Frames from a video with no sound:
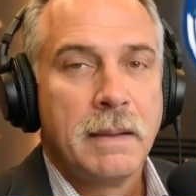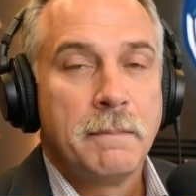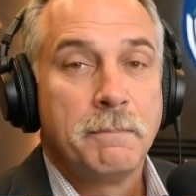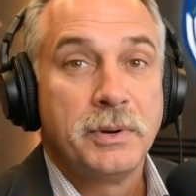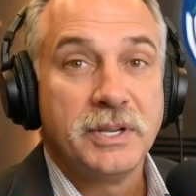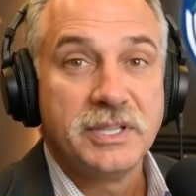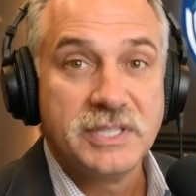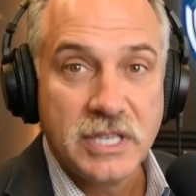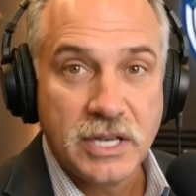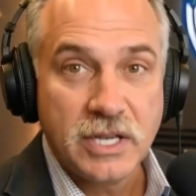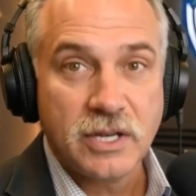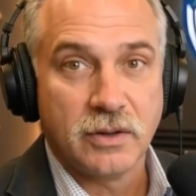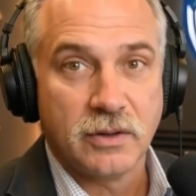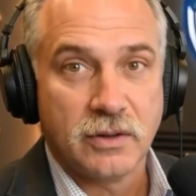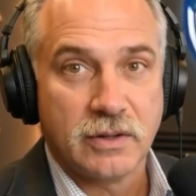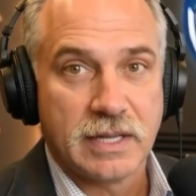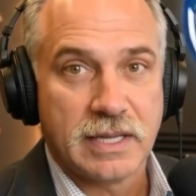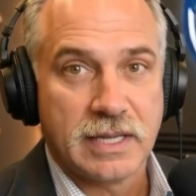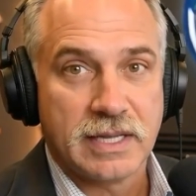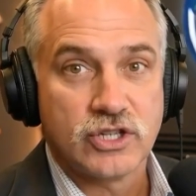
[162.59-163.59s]

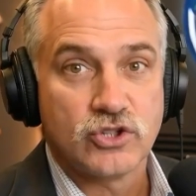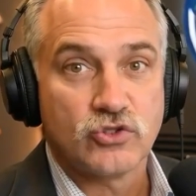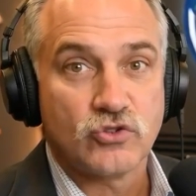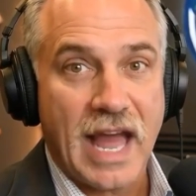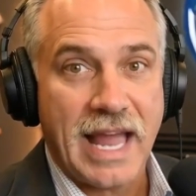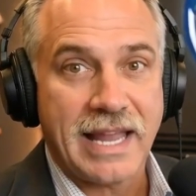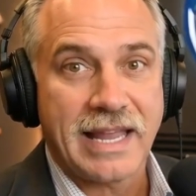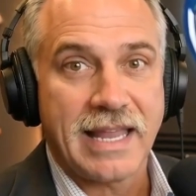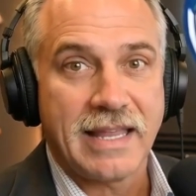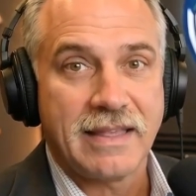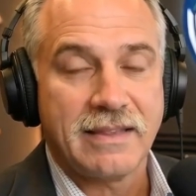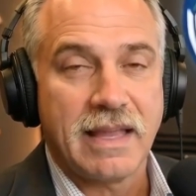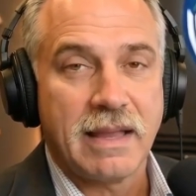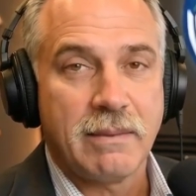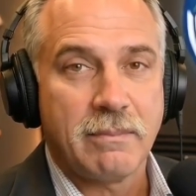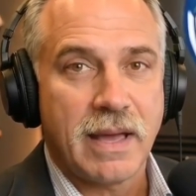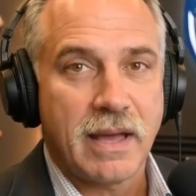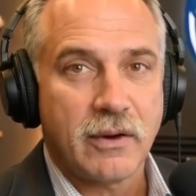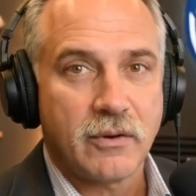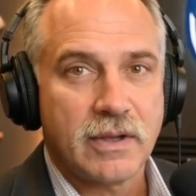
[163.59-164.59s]
particularly in tracking the
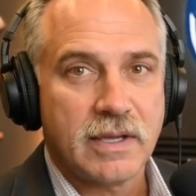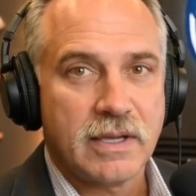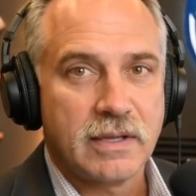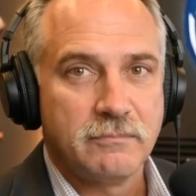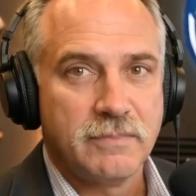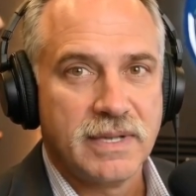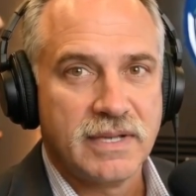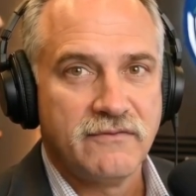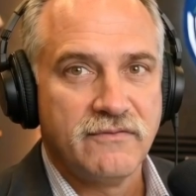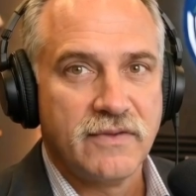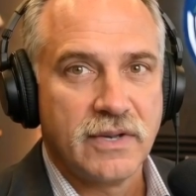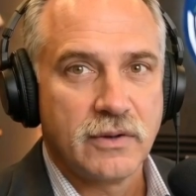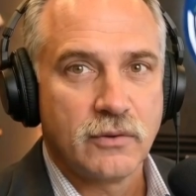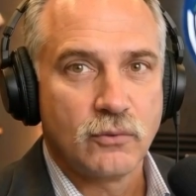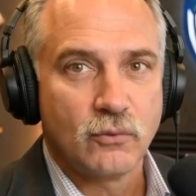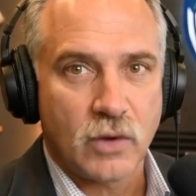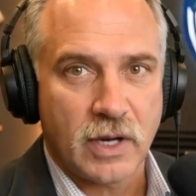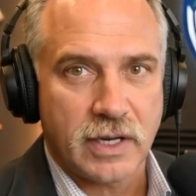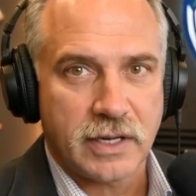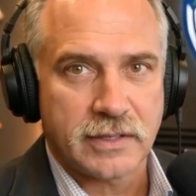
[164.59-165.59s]
American midfield
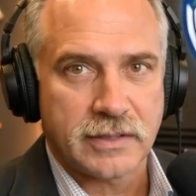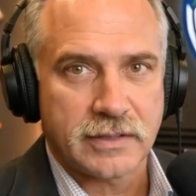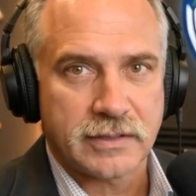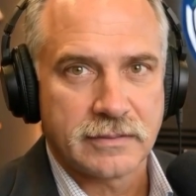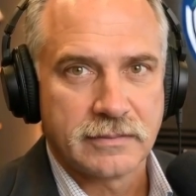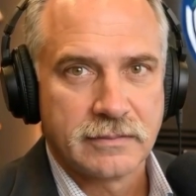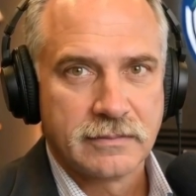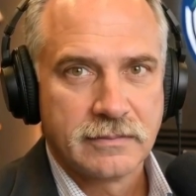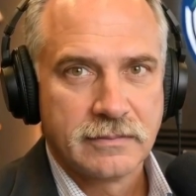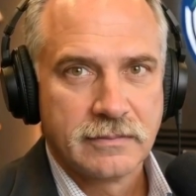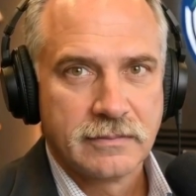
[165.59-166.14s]
runners.